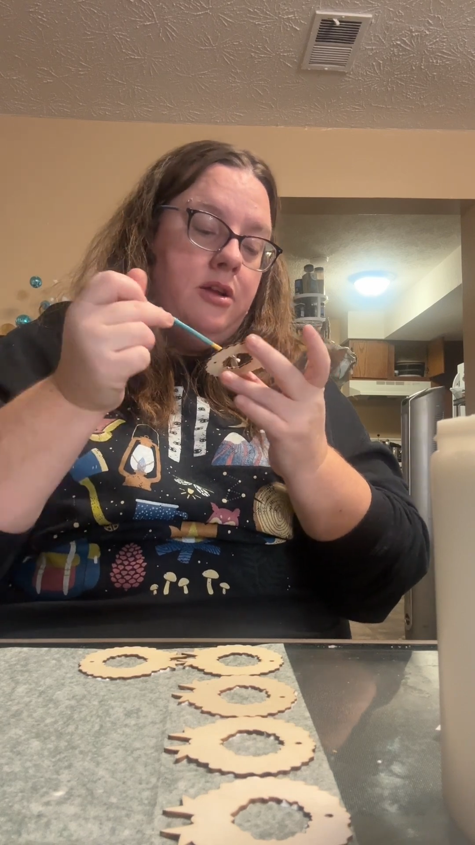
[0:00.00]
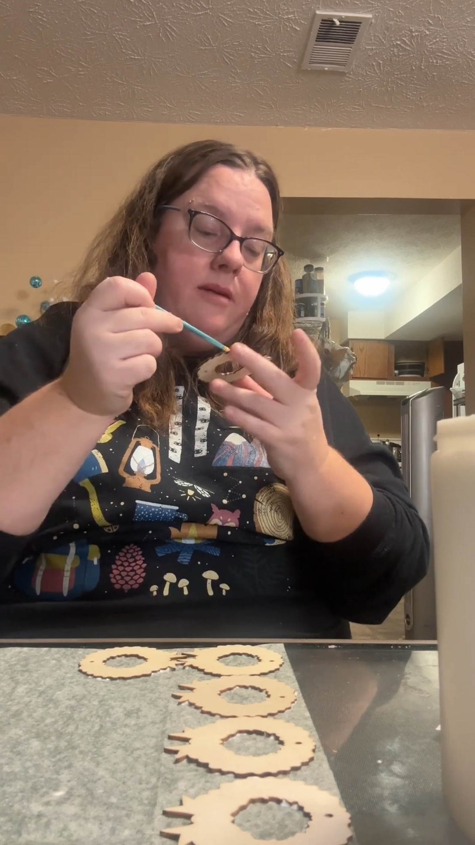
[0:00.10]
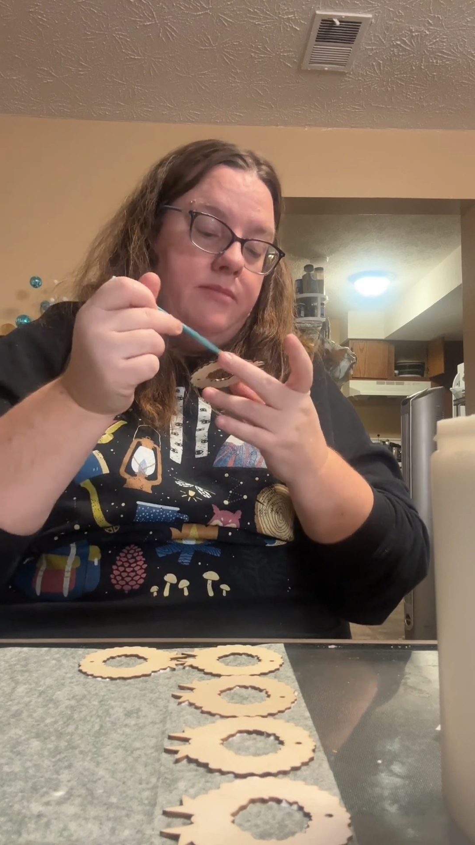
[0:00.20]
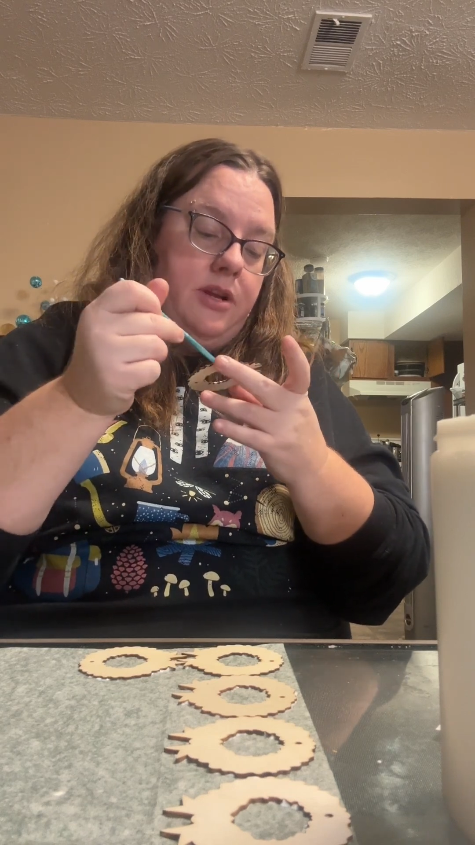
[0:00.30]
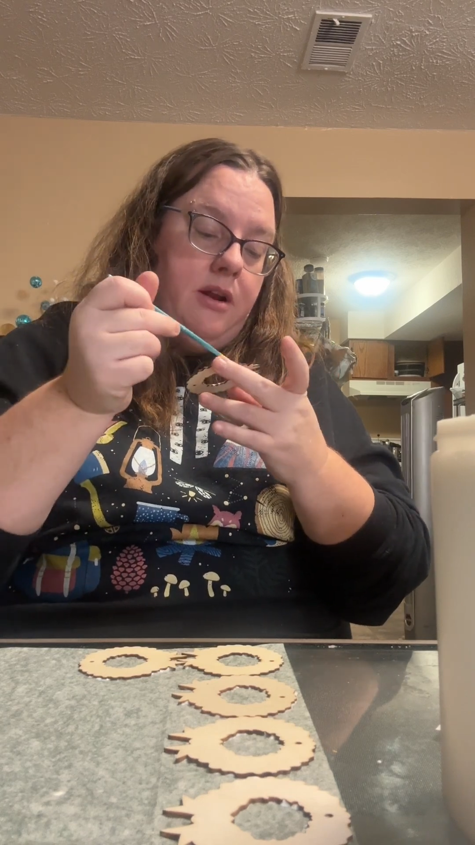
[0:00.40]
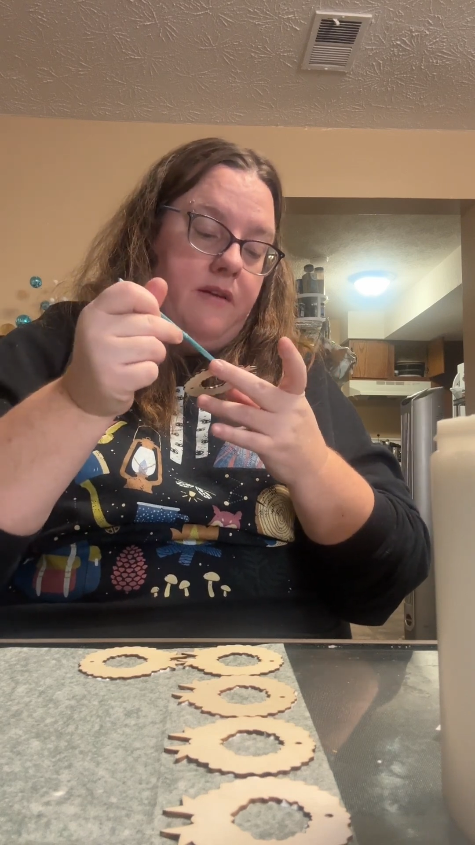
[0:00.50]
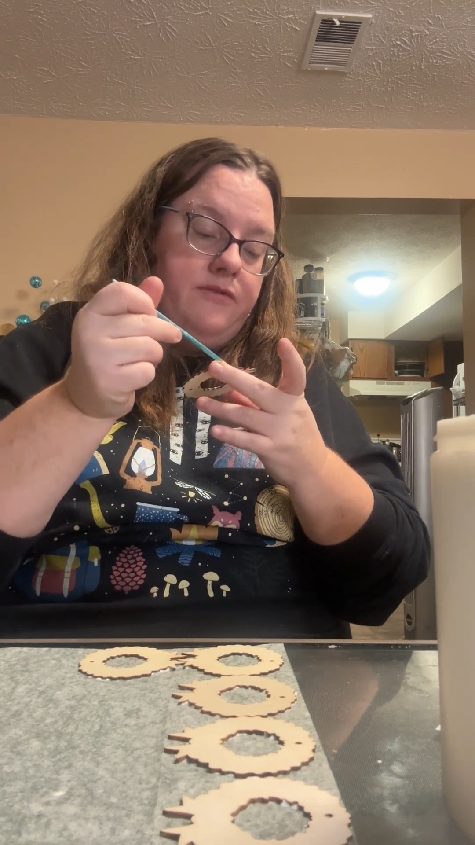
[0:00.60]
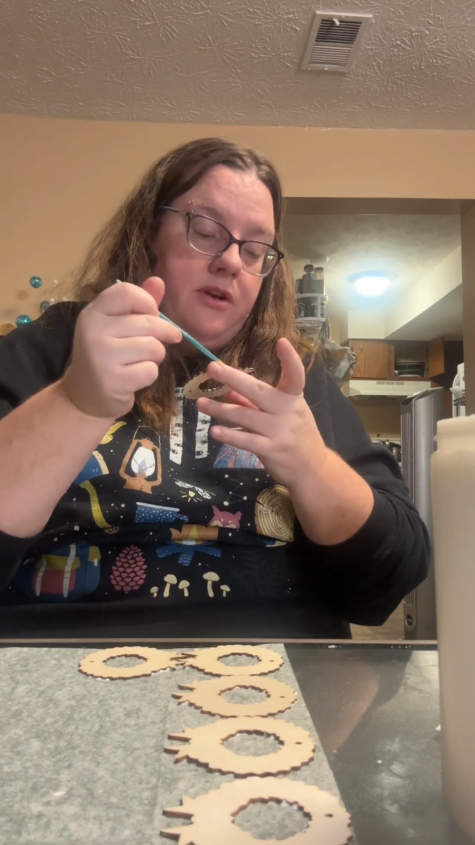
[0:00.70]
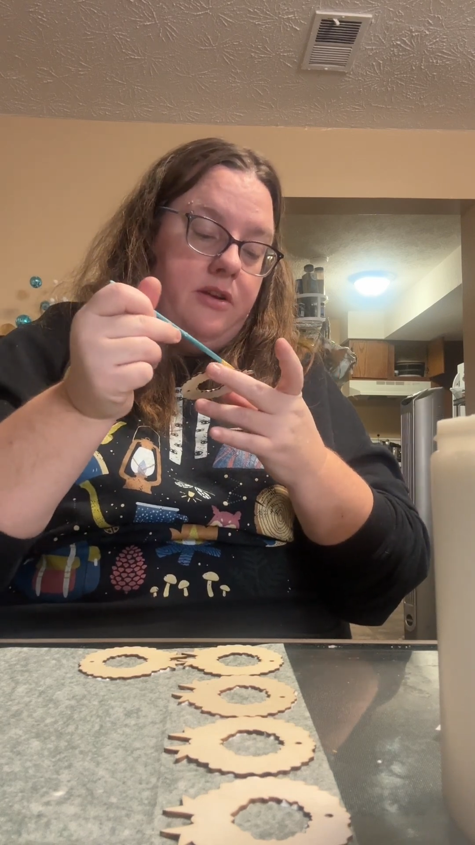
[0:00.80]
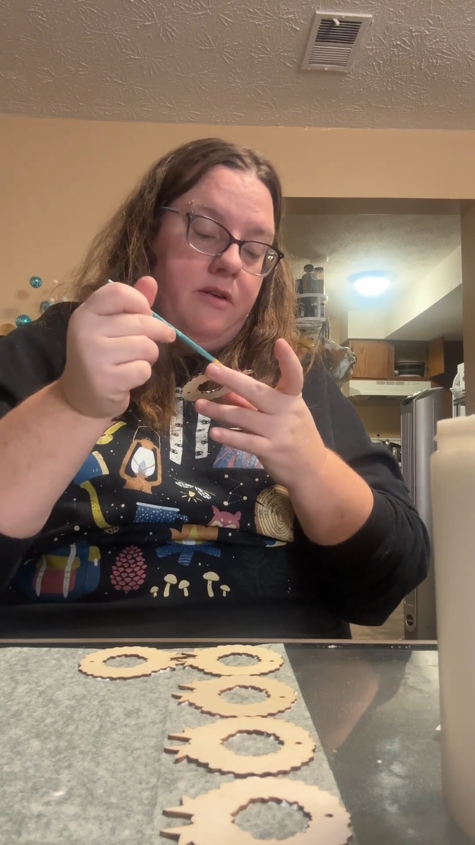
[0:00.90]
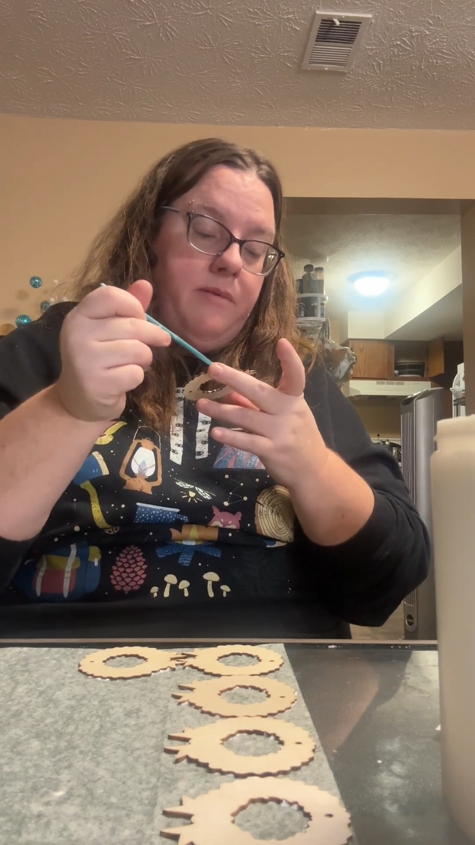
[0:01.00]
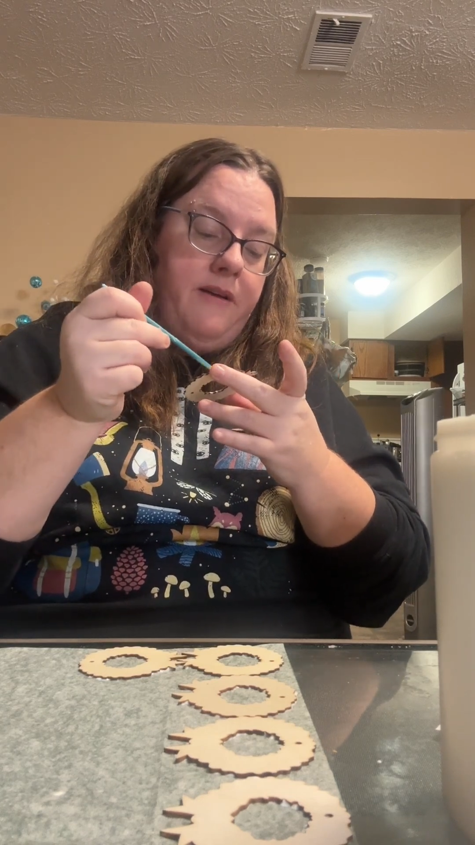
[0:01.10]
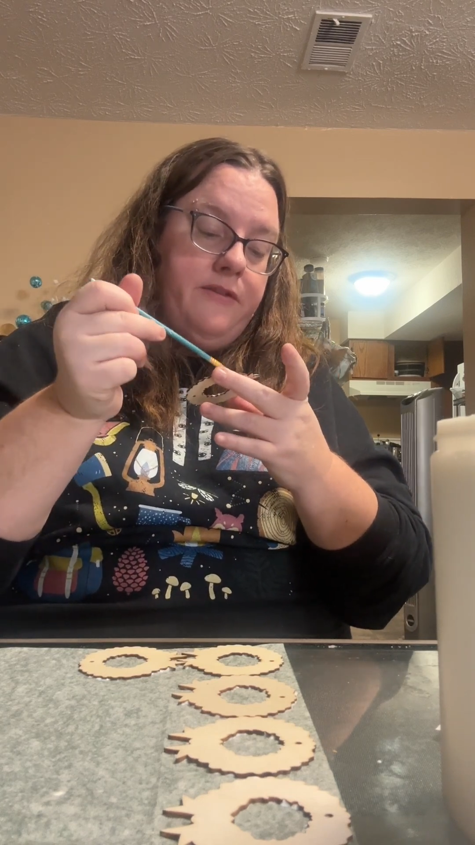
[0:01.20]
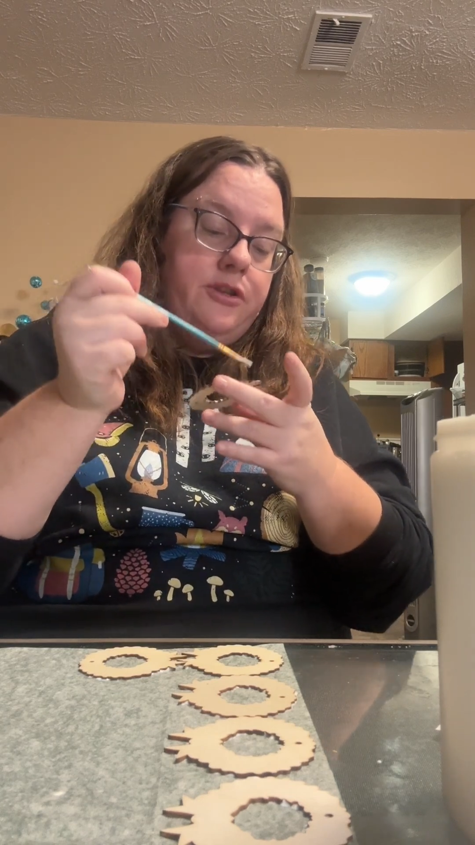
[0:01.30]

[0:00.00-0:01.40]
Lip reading: I've tried to apply for